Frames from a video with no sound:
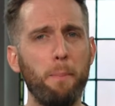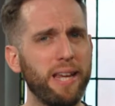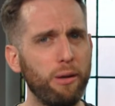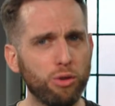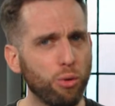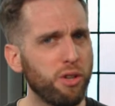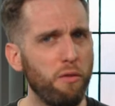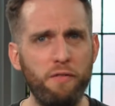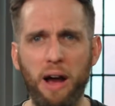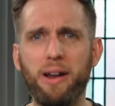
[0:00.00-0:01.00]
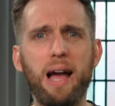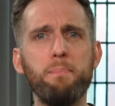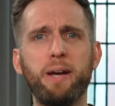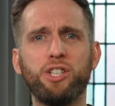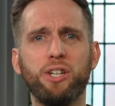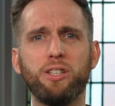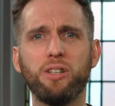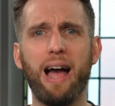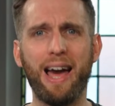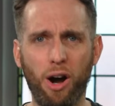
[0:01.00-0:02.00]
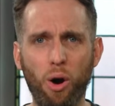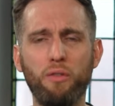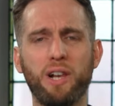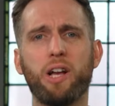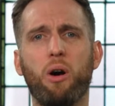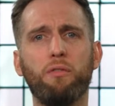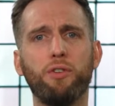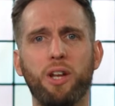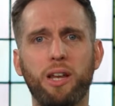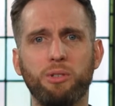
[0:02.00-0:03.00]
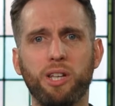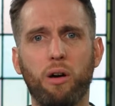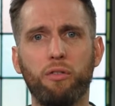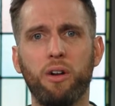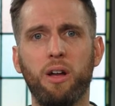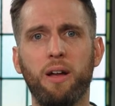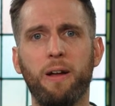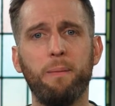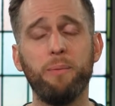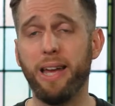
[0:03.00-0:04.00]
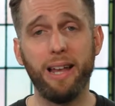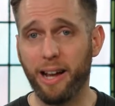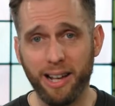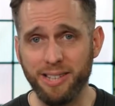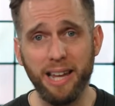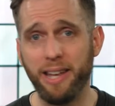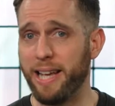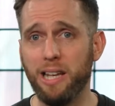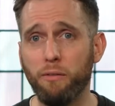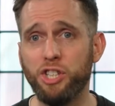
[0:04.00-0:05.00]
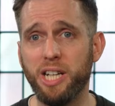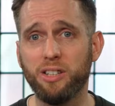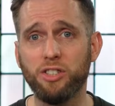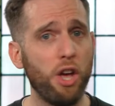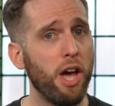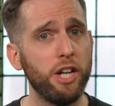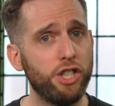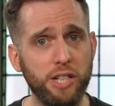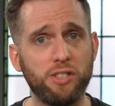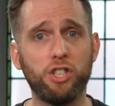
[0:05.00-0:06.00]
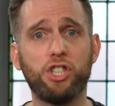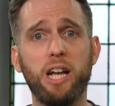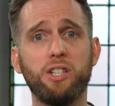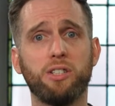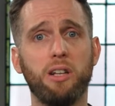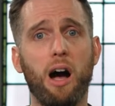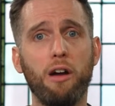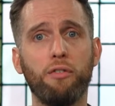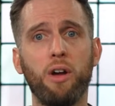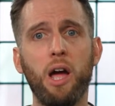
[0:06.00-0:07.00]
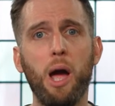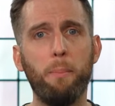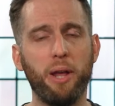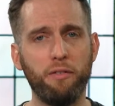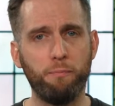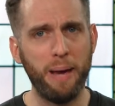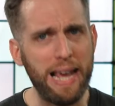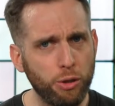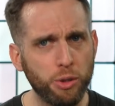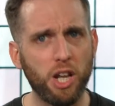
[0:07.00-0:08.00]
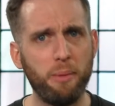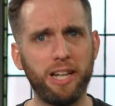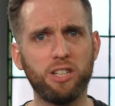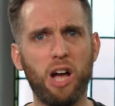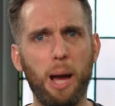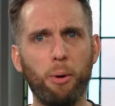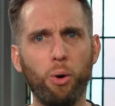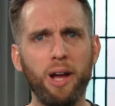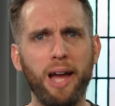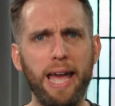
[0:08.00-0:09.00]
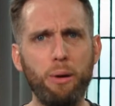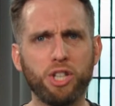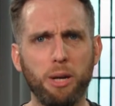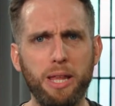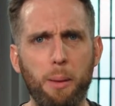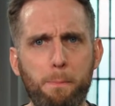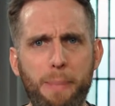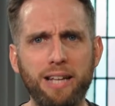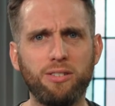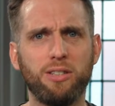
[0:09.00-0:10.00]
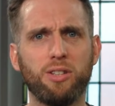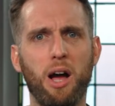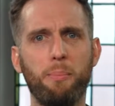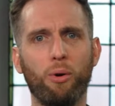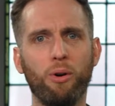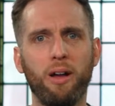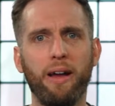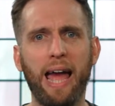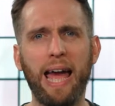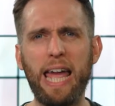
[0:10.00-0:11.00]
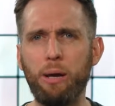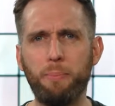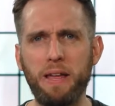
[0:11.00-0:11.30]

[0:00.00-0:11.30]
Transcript: but he was also very ambitious and overly confident in himself. Like I said, he loved Jesus. Jesus had changed his life. But if Peter was going to be a disciple, he was going to be the best disciple. He would